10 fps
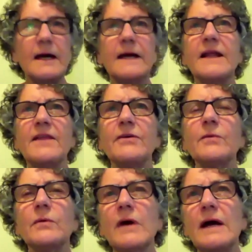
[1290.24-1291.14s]

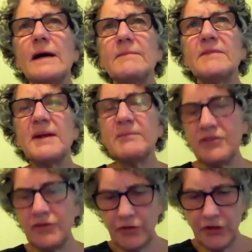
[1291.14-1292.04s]
Another
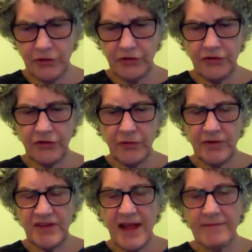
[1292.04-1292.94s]
substitute you could do
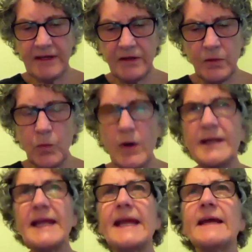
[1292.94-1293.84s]
is having
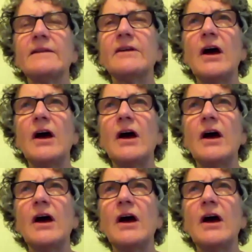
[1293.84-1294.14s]
one hand